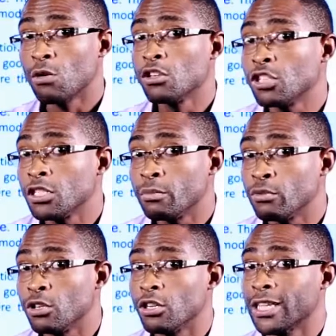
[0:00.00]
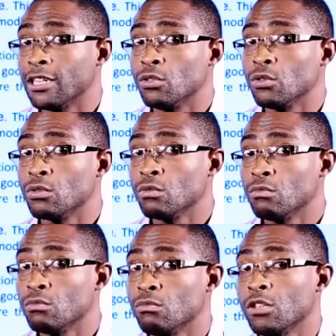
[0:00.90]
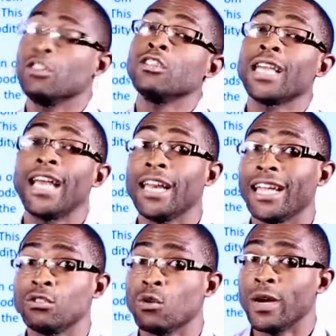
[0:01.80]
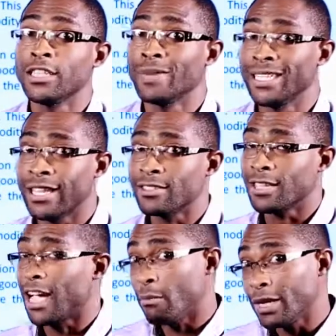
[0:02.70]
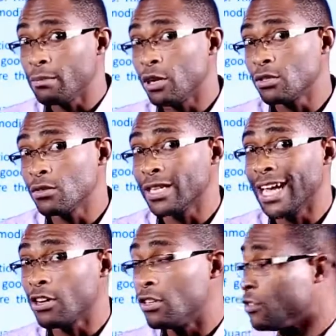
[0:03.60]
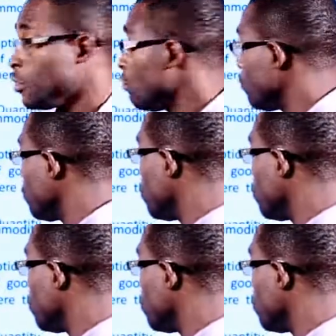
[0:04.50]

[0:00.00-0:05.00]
was just the product I took because I needed to quench my thirst. How many bottles did I consume?